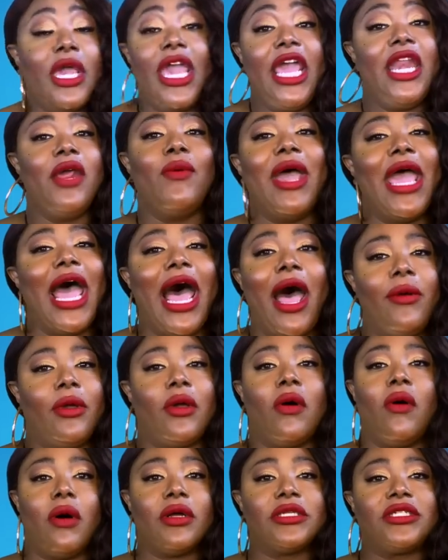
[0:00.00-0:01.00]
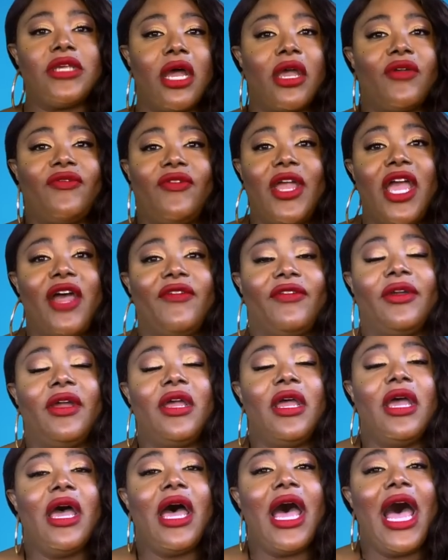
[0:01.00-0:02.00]
Anyway, I'll go on talking forever.
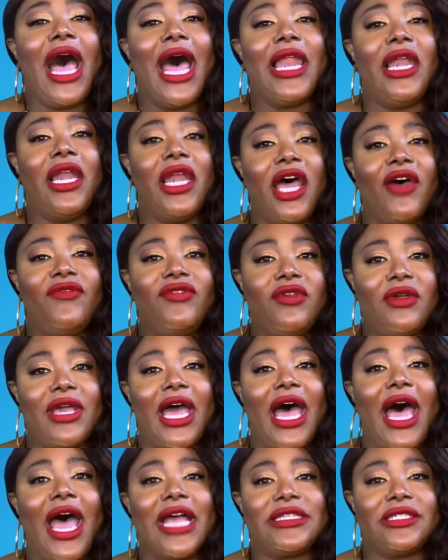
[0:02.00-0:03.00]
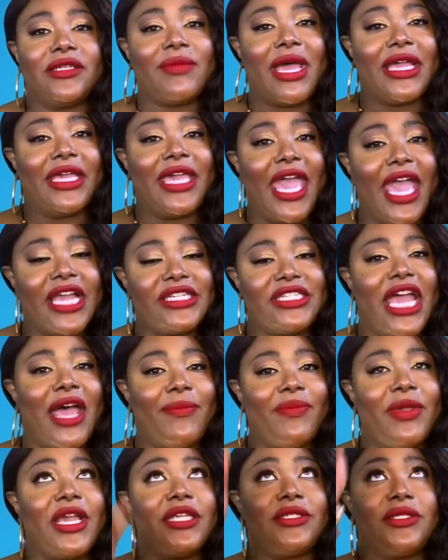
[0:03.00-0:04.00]
I love you guys. My Cash
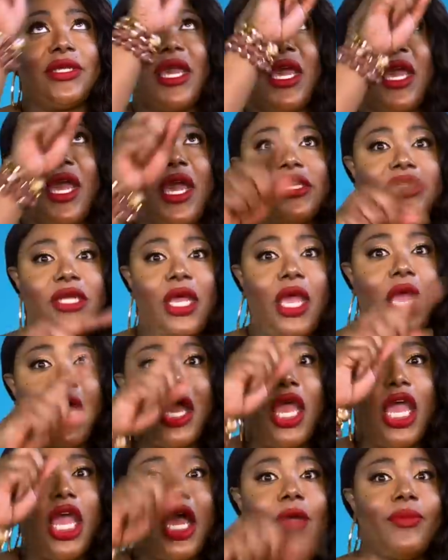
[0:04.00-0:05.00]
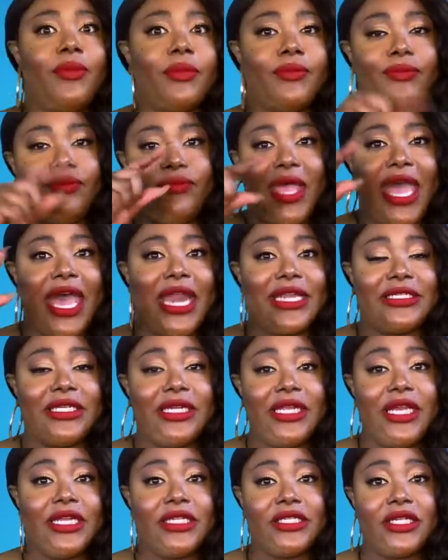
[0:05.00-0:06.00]
App is Cash App,
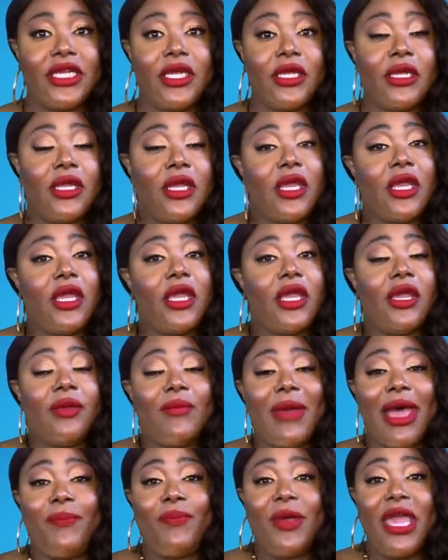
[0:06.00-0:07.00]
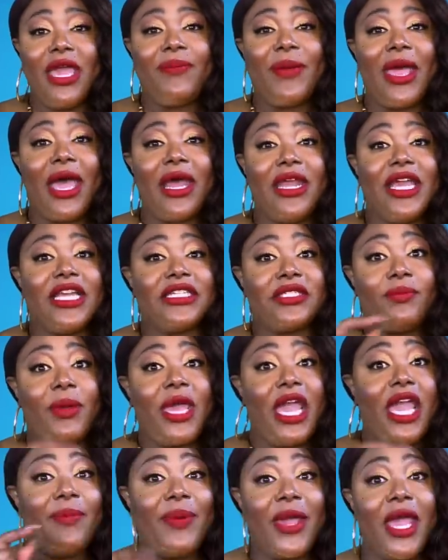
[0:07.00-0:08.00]
Madison Hinton. My PayPal is
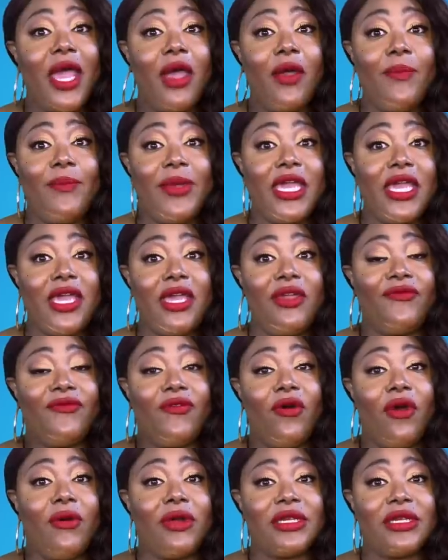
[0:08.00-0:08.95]
PayPal.me/